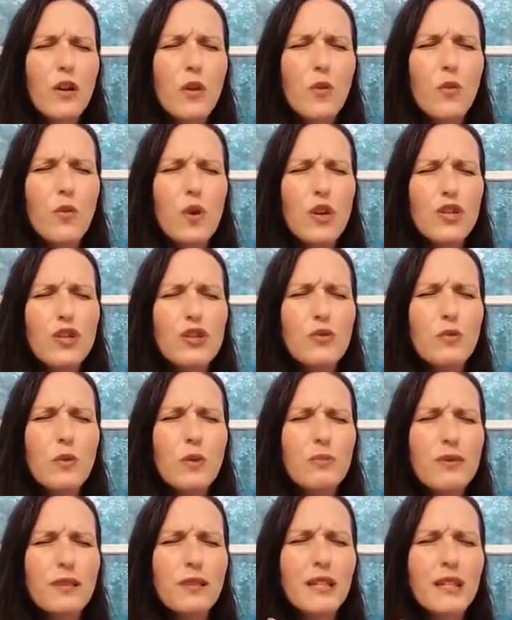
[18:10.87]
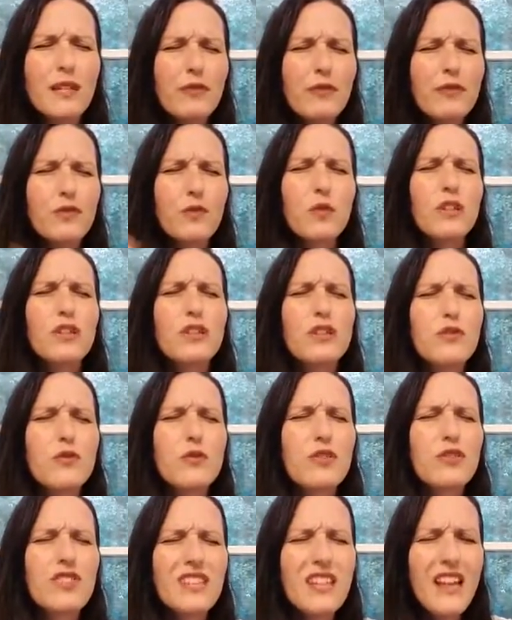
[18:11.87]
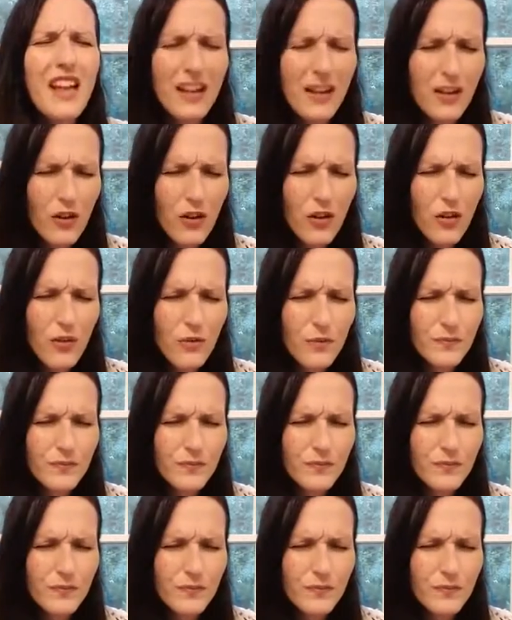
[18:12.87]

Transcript: What you are believing for is yours now.